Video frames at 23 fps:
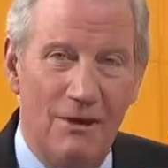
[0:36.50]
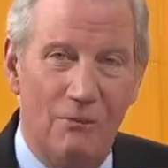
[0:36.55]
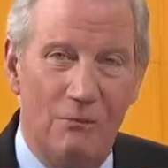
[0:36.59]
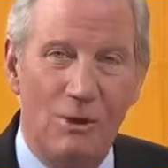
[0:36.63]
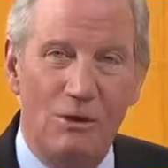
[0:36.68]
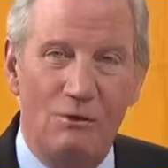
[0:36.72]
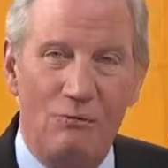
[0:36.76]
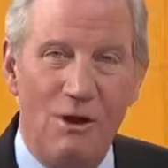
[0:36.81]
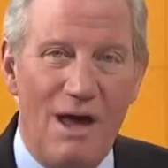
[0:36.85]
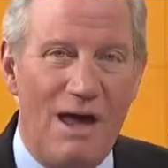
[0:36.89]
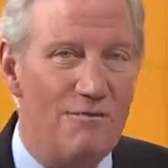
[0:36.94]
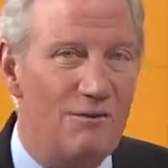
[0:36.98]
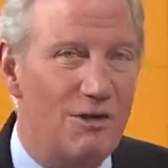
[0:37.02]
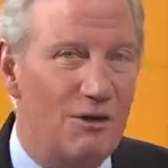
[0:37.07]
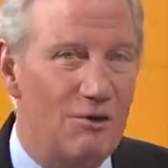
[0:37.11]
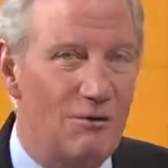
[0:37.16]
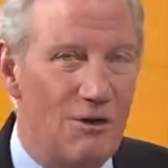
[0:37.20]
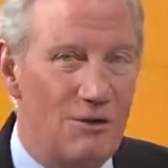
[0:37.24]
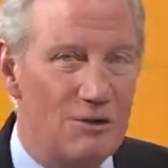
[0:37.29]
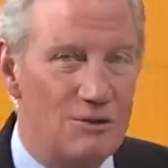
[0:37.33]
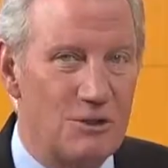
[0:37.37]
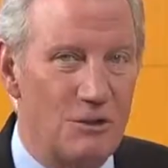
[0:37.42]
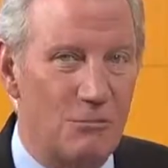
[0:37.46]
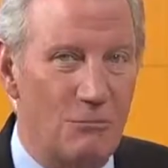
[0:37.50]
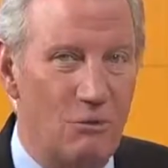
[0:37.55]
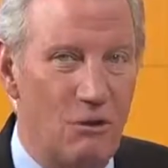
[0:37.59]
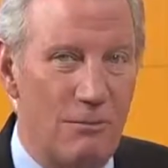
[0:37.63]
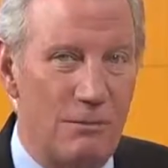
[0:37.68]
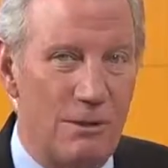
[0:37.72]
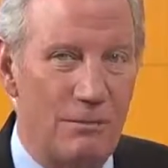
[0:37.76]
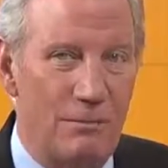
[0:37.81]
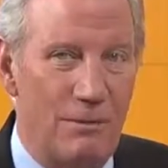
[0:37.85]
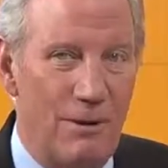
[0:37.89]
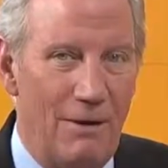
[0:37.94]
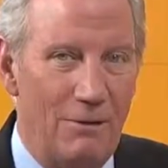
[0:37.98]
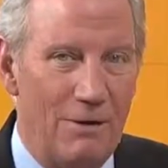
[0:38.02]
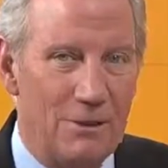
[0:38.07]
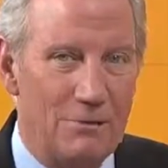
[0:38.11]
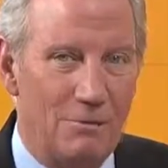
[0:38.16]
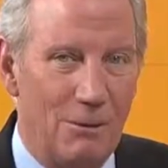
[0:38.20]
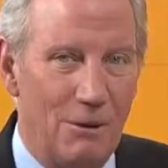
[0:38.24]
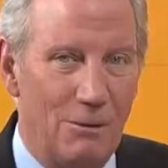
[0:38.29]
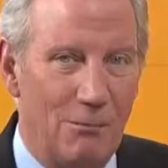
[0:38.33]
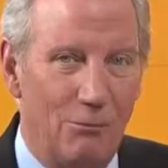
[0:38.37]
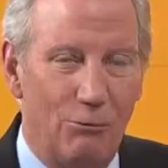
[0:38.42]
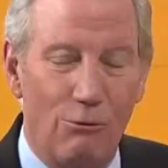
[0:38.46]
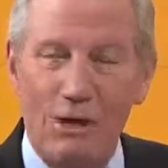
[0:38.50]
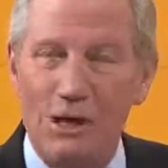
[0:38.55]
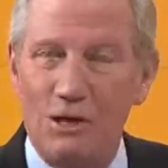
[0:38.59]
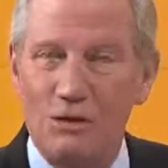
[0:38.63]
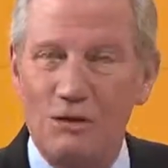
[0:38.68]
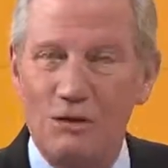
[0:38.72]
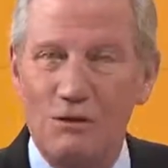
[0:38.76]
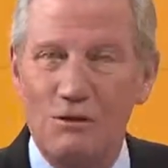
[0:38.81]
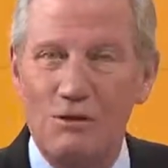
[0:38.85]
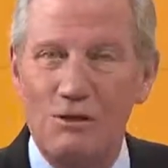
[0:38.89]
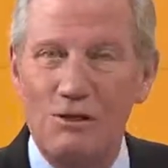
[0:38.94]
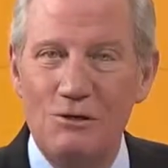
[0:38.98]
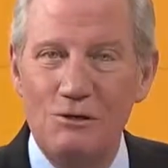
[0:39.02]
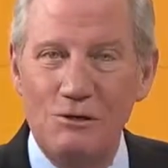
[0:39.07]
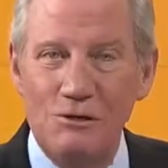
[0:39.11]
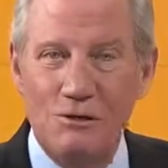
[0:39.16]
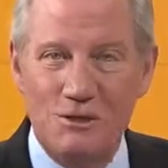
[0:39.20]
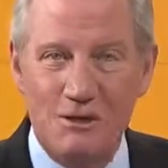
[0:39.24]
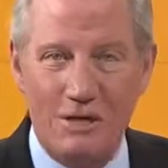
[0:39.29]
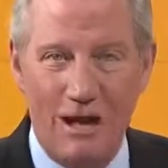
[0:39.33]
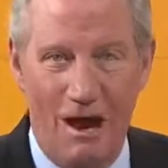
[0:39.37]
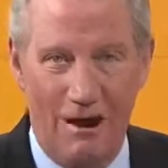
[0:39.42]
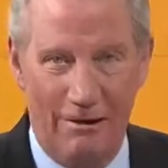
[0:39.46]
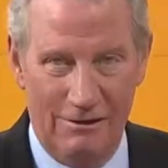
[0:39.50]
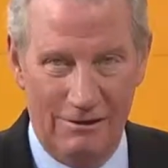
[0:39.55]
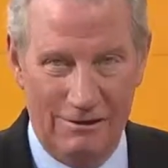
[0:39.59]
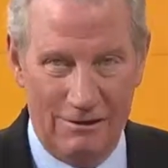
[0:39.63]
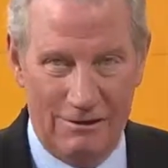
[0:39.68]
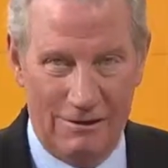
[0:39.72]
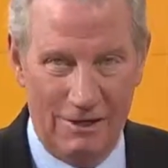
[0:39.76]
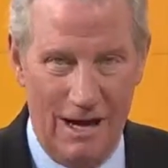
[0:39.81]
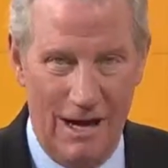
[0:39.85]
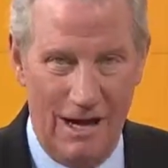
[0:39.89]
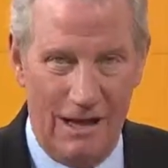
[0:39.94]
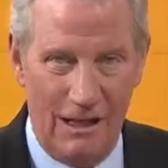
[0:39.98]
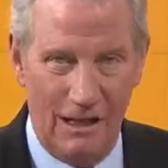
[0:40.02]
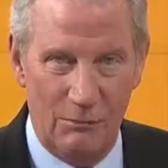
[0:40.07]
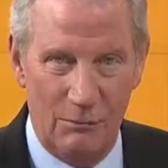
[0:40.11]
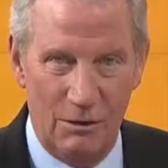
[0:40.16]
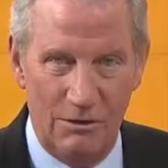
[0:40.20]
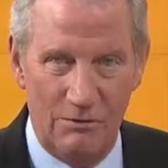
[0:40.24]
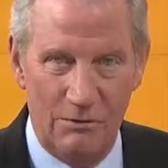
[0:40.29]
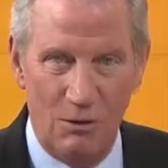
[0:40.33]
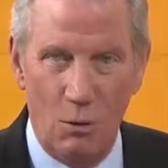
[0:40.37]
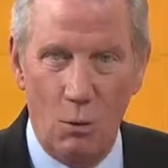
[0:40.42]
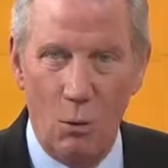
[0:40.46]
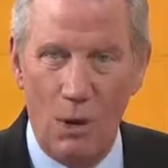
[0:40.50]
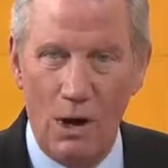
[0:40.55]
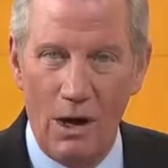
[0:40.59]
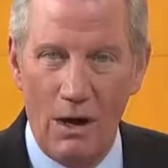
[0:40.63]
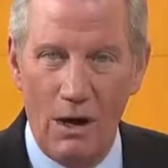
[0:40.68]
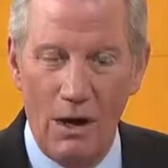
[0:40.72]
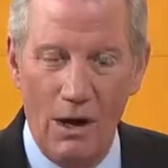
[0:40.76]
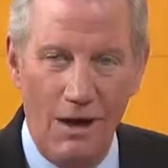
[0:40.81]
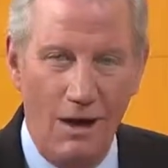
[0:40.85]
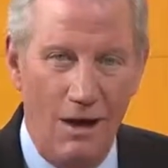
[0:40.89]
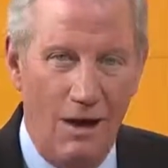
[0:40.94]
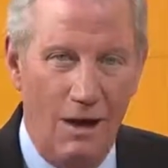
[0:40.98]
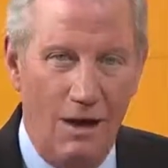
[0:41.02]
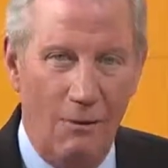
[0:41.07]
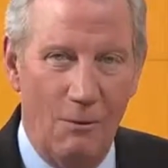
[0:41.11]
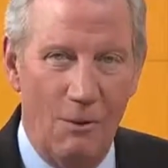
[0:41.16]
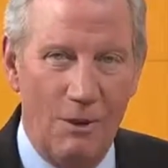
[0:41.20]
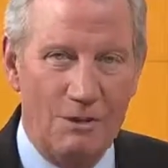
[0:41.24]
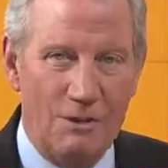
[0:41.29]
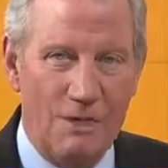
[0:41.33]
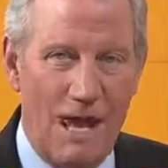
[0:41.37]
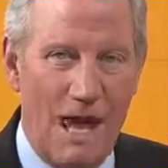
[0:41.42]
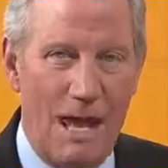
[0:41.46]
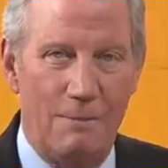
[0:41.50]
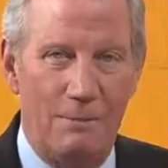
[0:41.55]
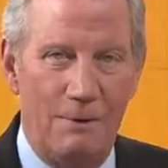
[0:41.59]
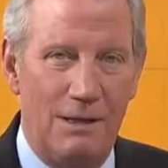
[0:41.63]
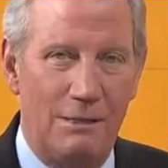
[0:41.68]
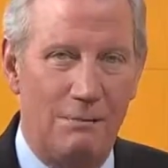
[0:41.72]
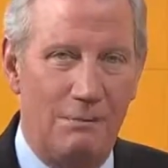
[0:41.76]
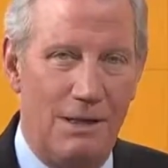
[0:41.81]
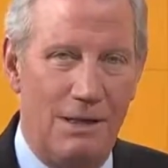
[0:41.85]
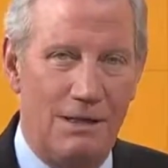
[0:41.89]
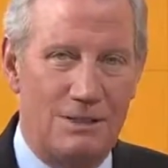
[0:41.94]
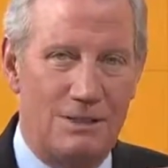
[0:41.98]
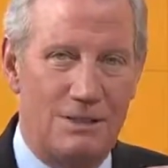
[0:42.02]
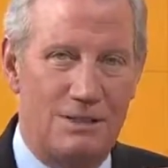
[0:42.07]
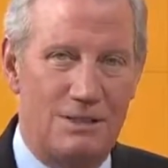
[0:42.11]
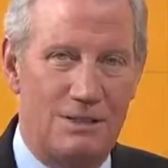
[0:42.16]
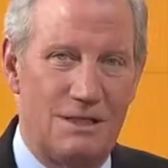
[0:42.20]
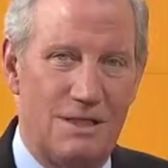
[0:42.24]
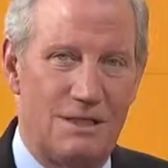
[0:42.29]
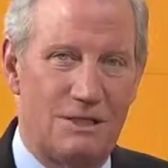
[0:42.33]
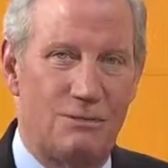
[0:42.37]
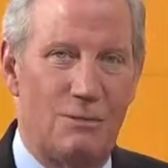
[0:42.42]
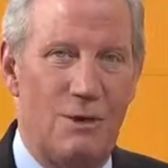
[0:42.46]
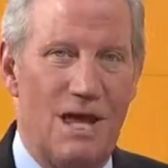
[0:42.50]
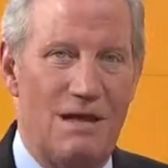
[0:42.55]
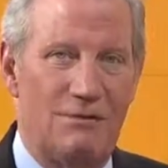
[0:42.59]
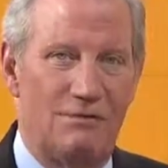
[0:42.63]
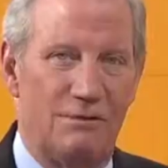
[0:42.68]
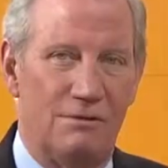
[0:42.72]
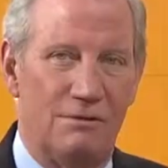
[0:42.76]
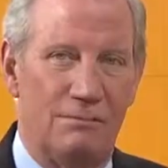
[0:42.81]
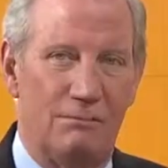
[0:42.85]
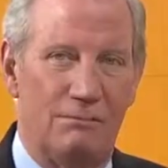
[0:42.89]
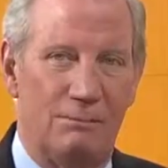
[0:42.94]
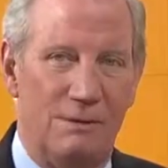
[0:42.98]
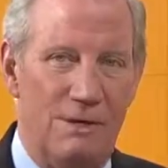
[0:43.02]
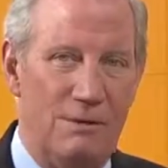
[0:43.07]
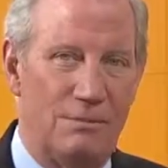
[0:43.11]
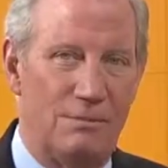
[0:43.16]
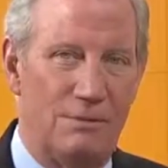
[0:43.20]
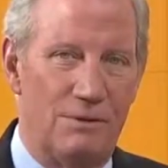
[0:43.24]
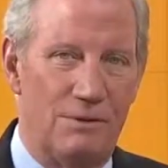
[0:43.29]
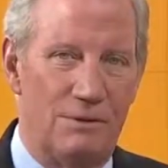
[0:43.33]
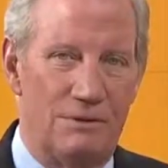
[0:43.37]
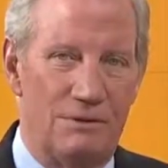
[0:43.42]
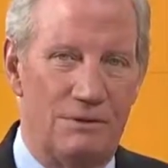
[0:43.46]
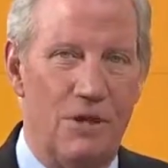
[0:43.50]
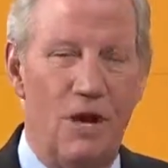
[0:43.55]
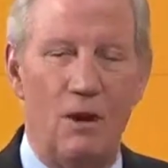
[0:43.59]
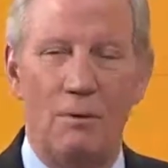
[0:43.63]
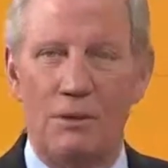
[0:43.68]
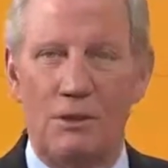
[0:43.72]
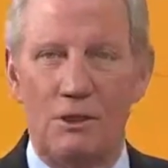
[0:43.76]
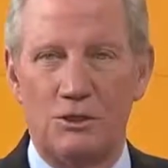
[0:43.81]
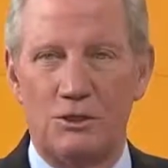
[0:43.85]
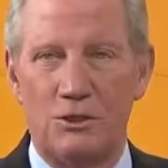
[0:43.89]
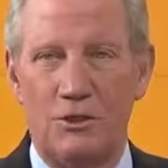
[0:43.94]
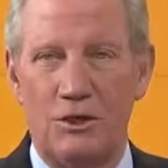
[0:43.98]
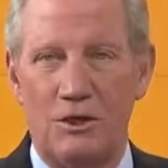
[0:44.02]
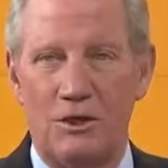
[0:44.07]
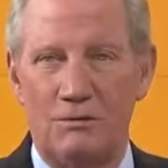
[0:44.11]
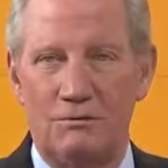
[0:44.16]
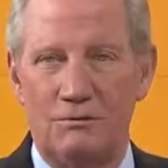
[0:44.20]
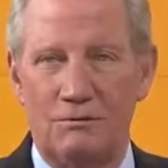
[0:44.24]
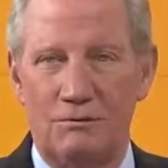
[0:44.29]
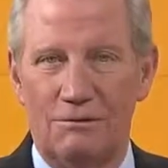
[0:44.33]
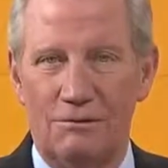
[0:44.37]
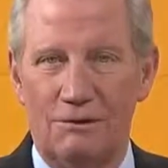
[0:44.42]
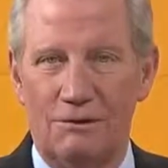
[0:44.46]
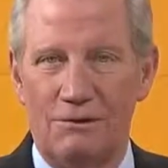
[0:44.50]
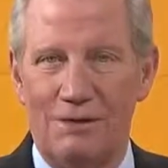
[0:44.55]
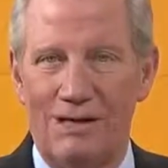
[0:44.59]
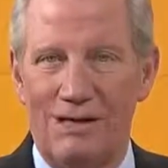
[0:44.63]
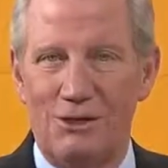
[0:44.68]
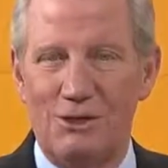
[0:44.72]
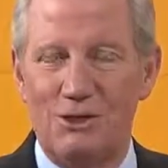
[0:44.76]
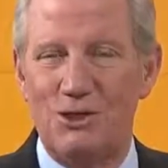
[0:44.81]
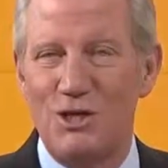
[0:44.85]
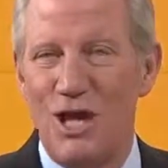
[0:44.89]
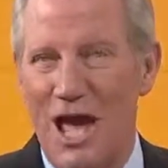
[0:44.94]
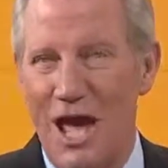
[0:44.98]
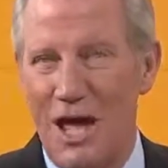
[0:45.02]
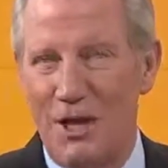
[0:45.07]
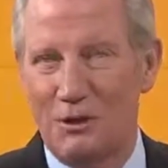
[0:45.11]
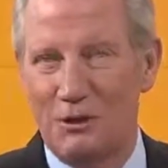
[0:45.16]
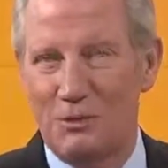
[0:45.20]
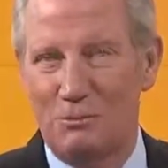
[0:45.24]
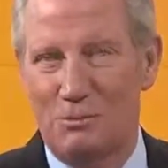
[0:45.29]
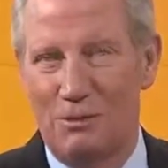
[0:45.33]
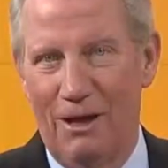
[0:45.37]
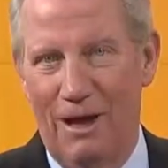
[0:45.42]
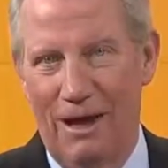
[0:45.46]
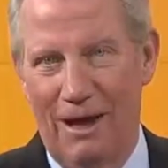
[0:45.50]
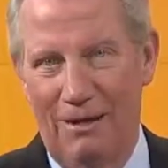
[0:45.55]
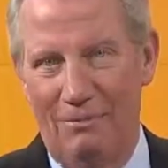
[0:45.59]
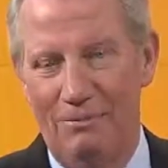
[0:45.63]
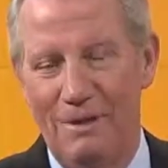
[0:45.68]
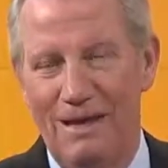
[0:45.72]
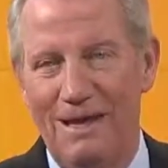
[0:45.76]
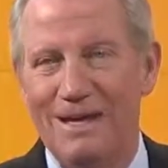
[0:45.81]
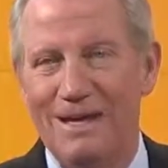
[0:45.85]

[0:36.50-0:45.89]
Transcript: we traveled across the Maumee-Perrysburg Bridge to the Lucas County side of the river, where what's happening makes its rival Peaburg's goings-on look like child's play.